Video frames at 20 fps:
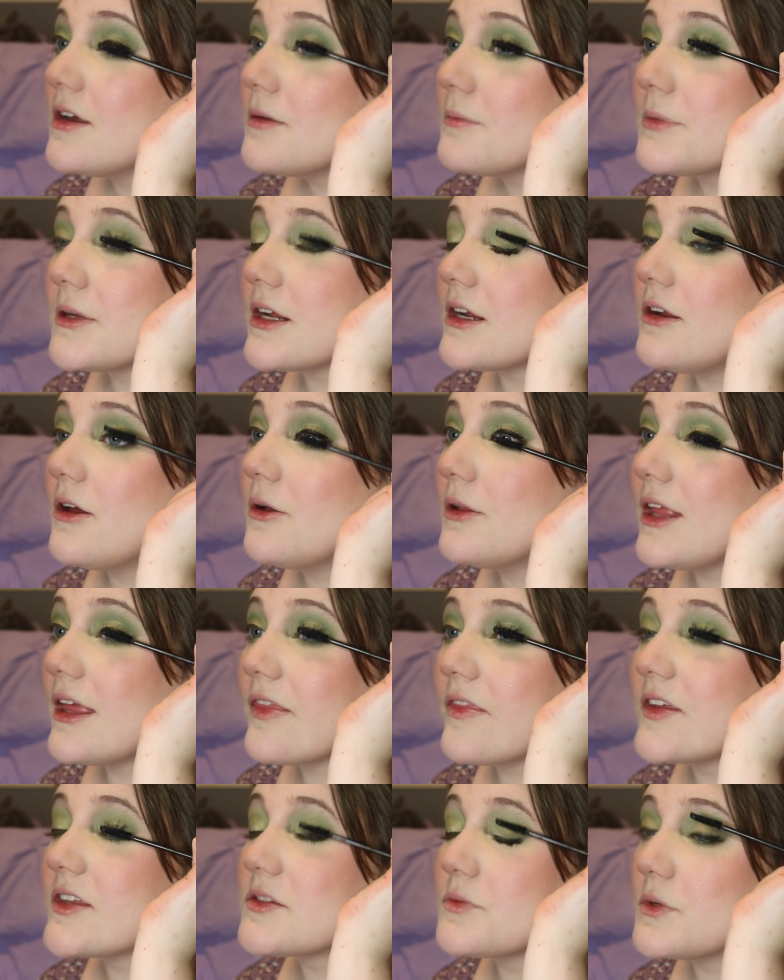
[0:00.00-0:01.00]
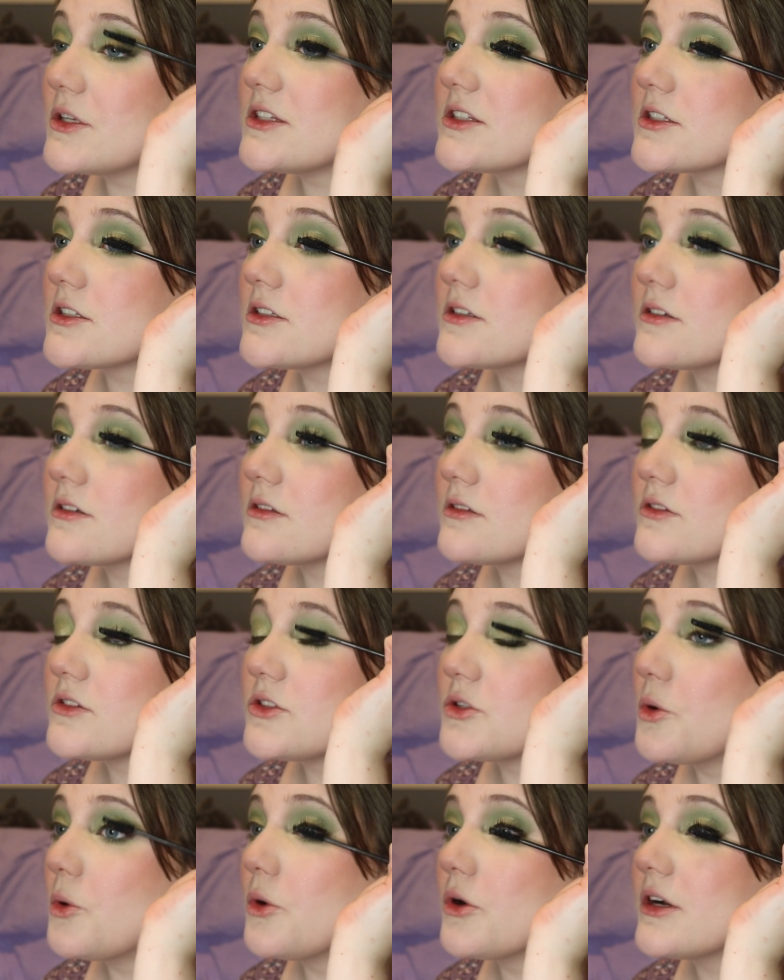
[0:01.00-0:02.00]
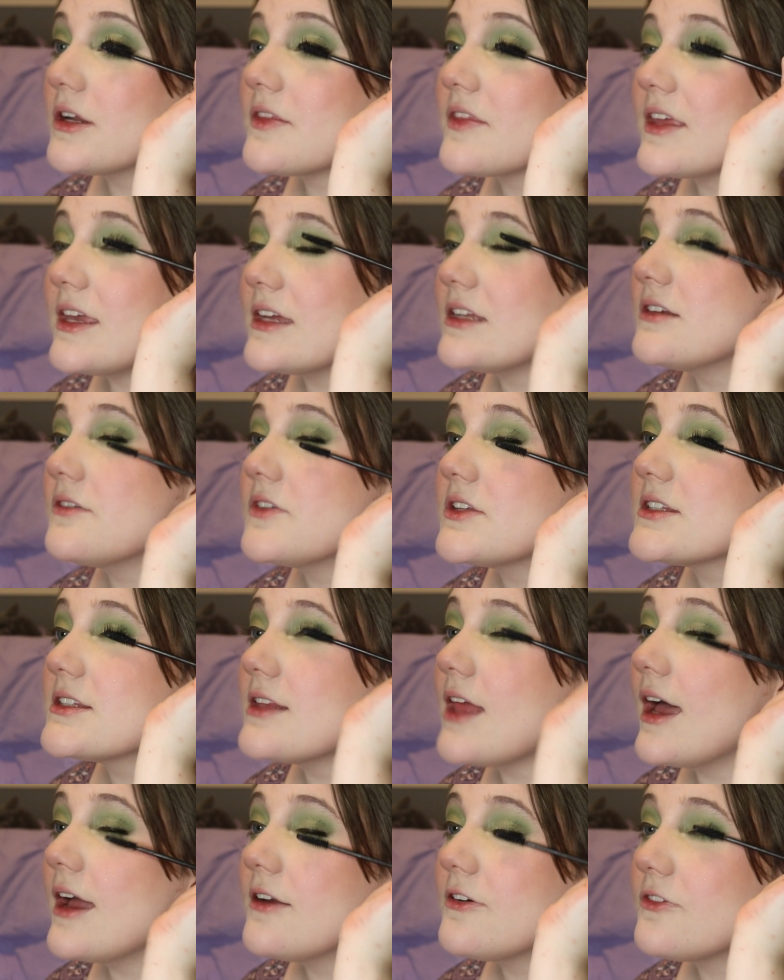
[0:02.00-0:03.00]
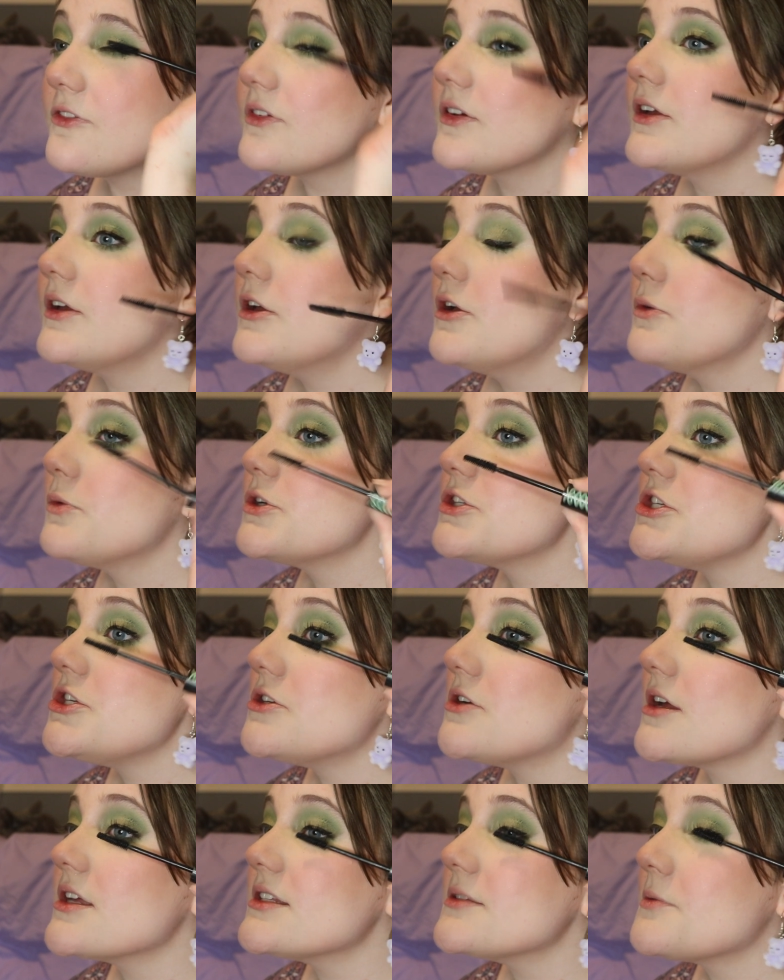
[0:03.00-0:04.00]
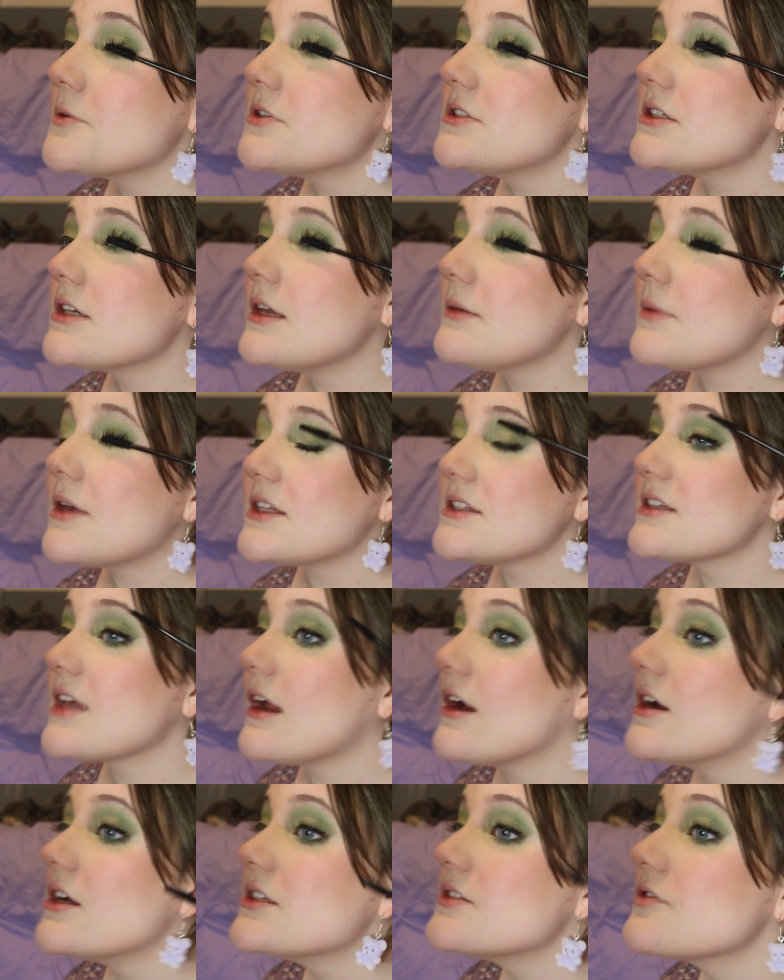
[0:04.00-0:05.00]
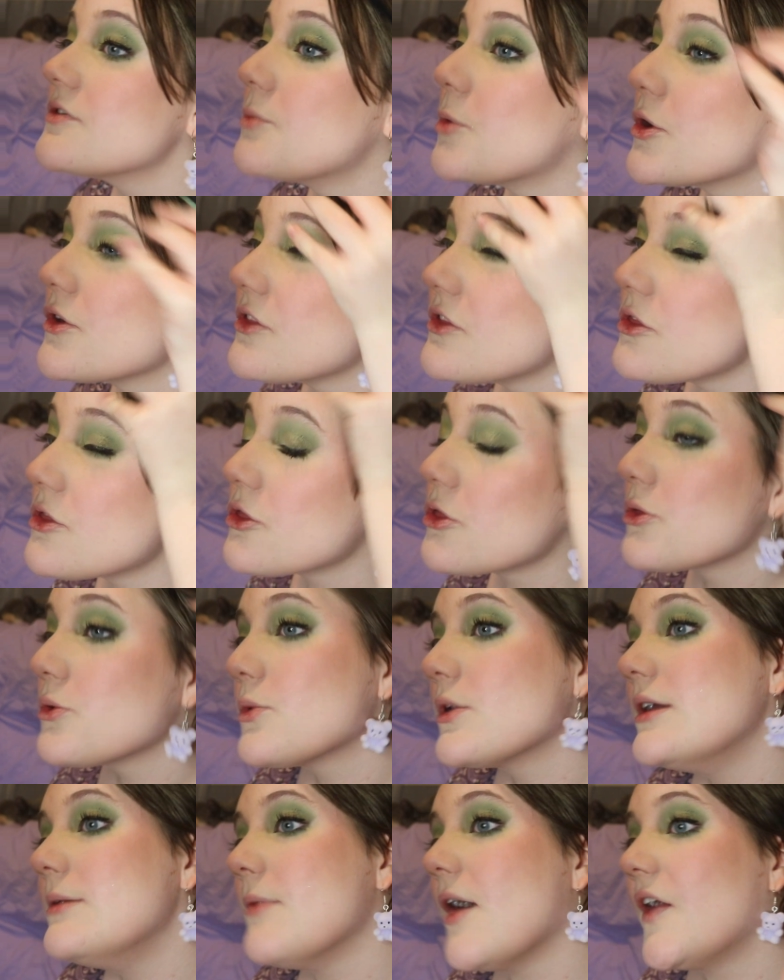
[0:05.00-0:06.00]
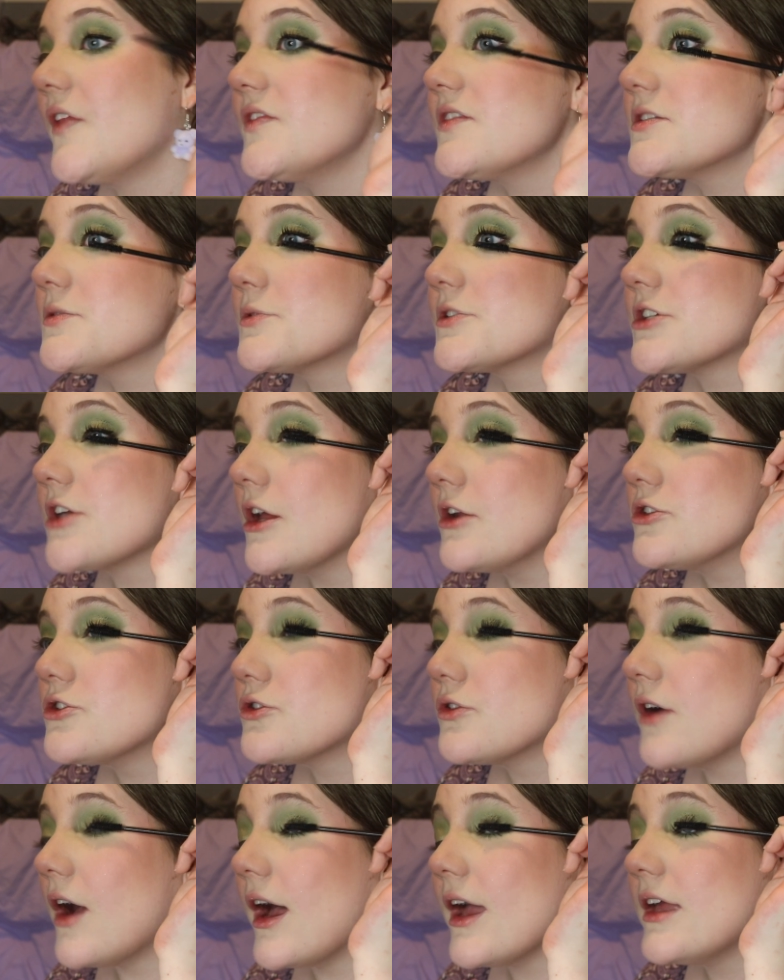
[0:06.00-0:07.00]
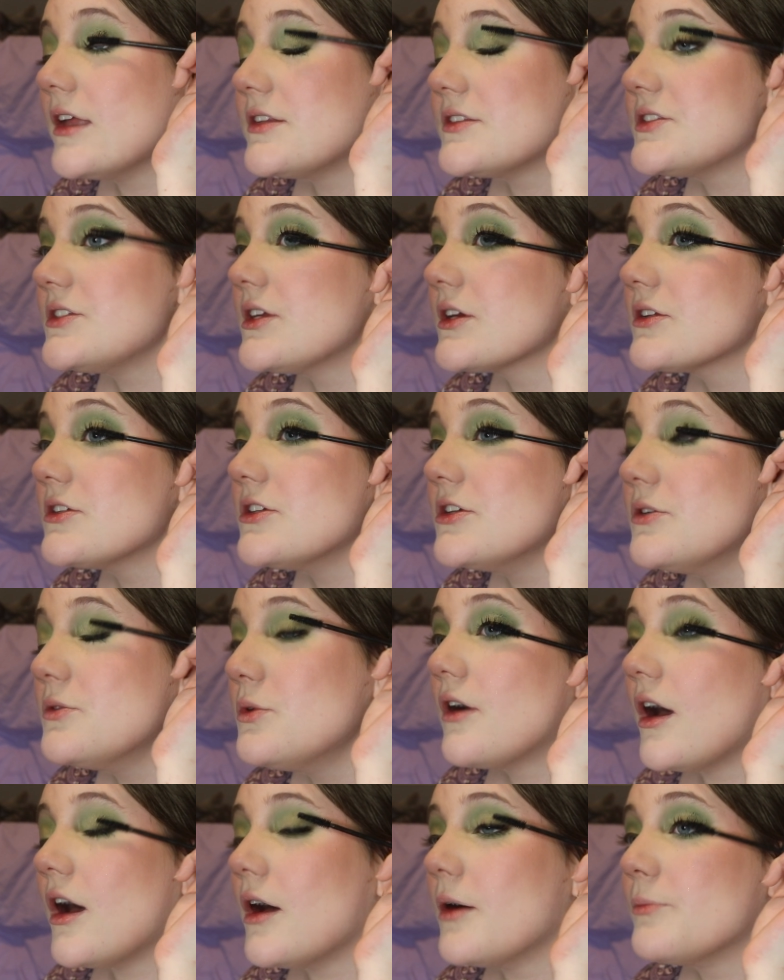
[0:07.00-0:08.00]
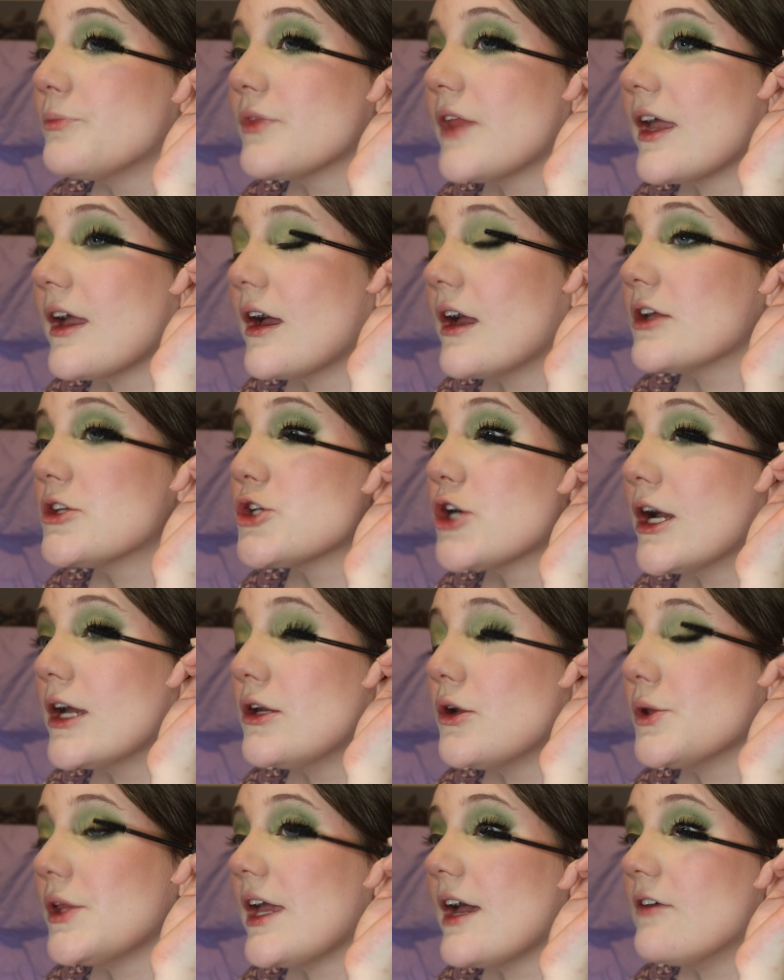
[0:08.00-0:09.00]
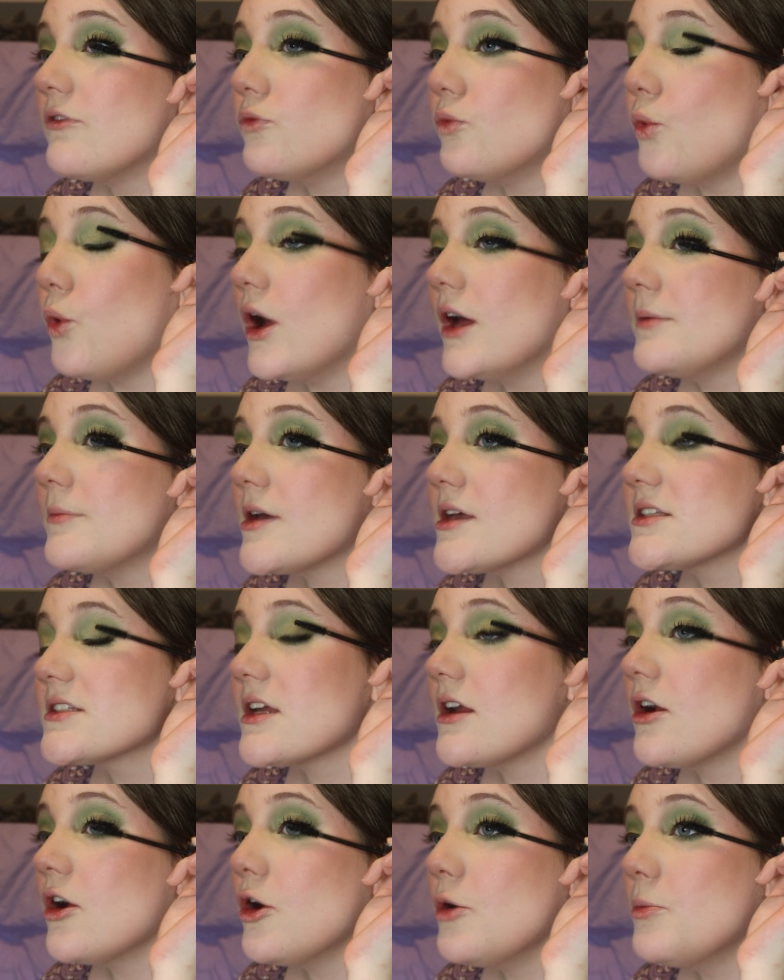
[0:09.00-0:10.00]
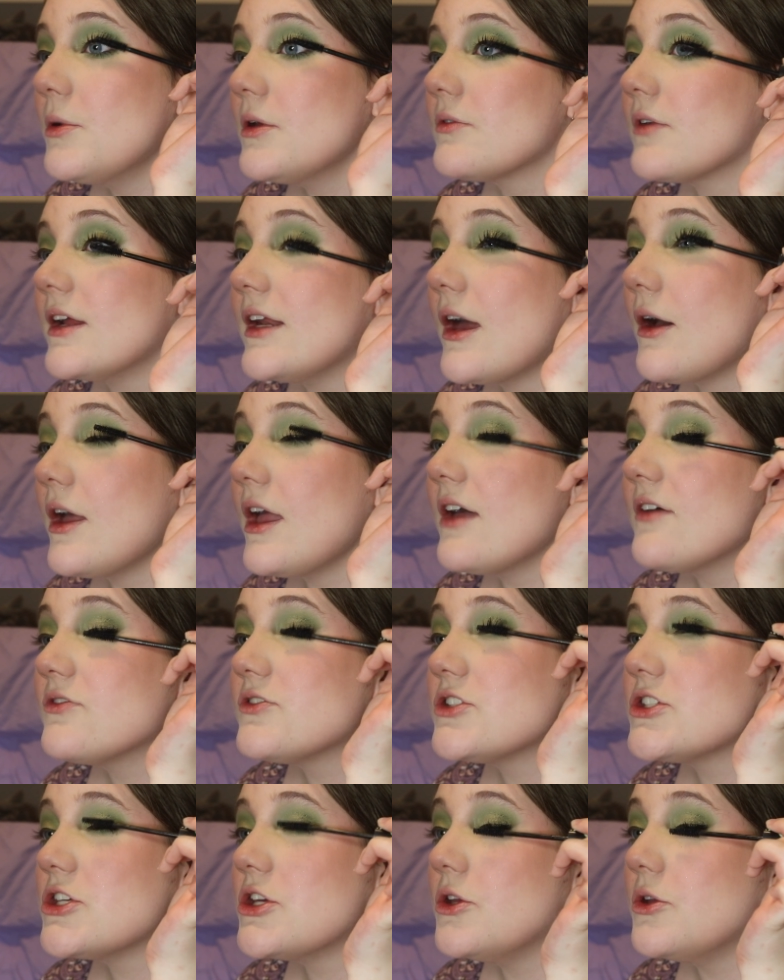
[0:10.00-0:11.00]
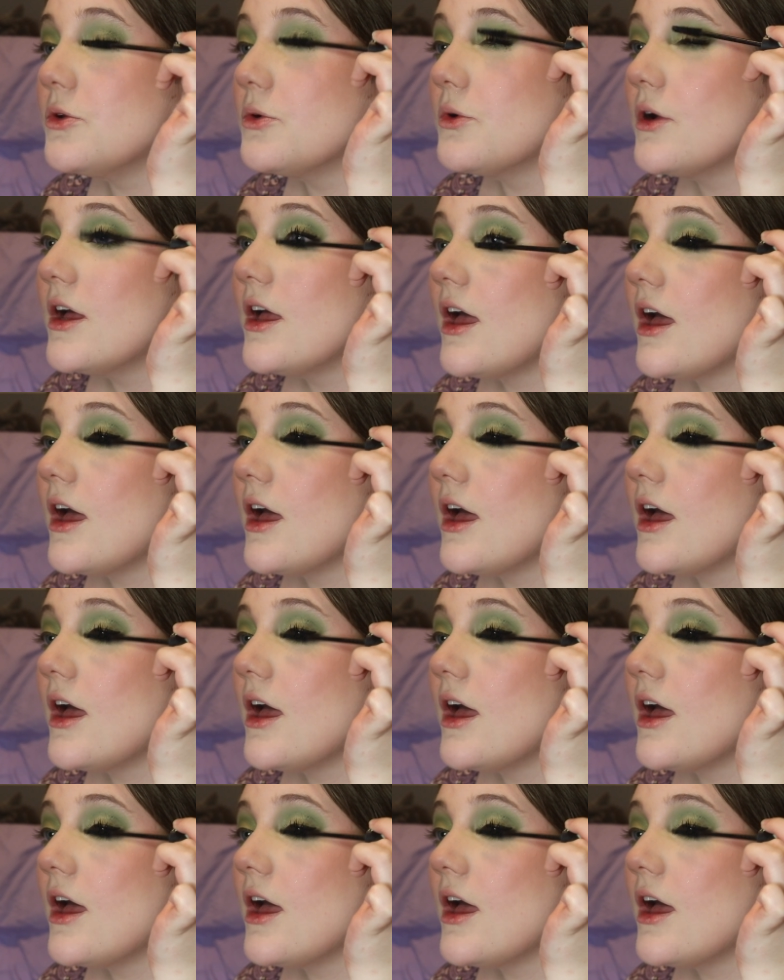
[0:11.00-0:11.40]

But I know like this one's toward the end of its life, which you're not supposed to keep mascaras for more than 3 months, which I try and stick to. Like I try and only have 1 mascara open. Right now I have 2.